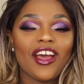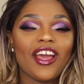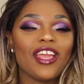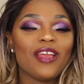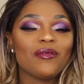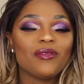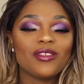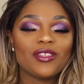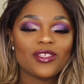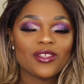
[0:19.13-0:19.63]
I
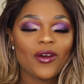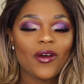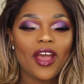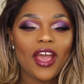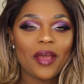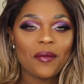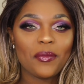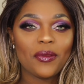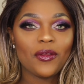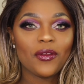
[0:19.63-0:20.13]
am so
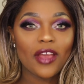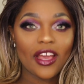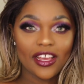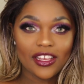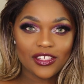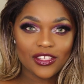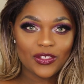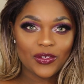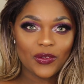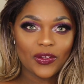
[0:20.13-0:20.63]
happy you
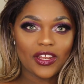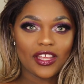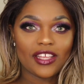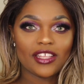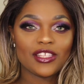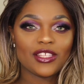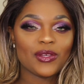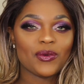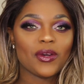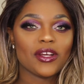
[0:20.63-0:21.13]
guys tuned
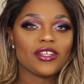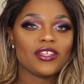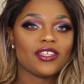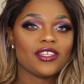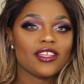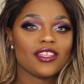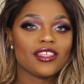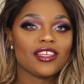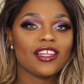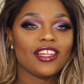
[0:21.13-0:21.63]
in to watch
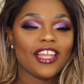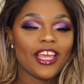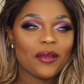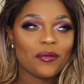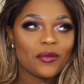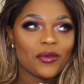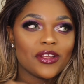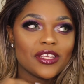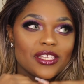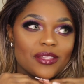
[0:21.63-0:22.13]
this
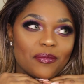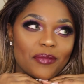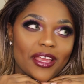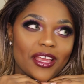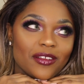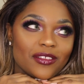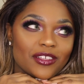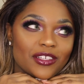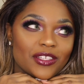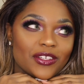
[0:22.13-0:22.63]
glamorous
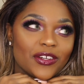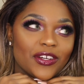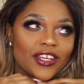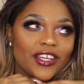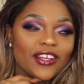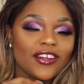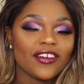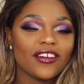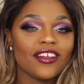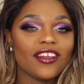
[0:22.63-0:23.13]
makeup
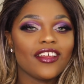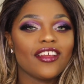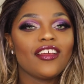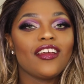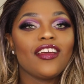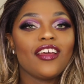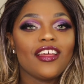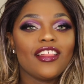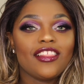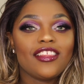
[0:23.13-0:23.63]
tutorial.
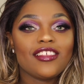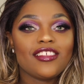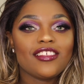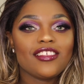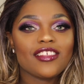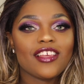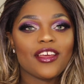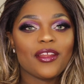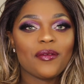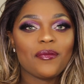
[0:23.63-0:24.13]
This
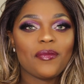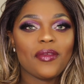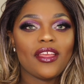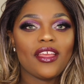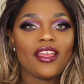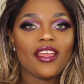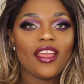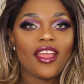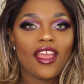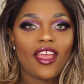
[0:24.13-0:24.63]
is going to
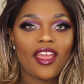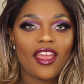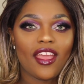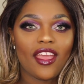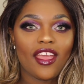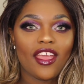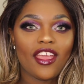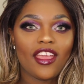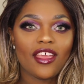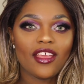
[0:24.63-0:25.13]
be
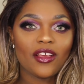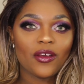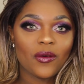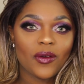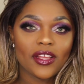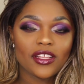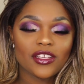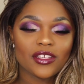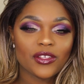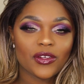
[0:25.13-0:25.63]
a
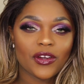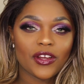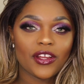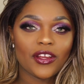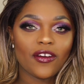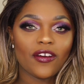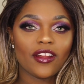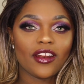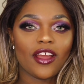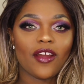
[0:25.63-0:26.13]
quick
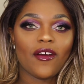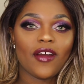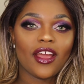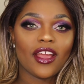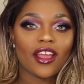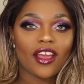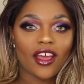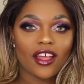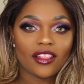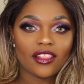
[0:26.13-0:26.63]
tutorial on how I
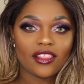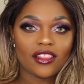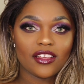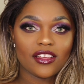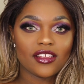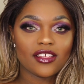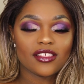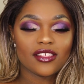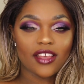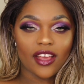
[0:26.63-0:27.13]
got
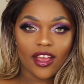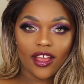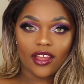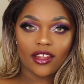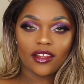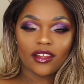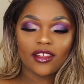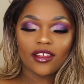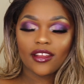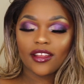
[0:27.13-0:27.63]
this
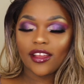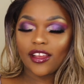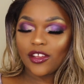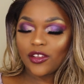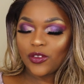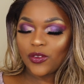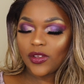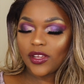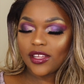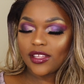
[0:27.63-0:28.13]
eye look,
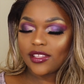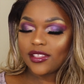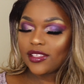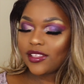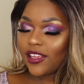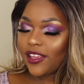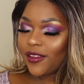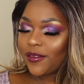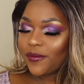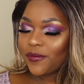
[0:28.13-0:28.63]
as you can
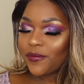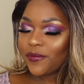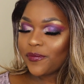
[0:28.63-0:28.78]
see.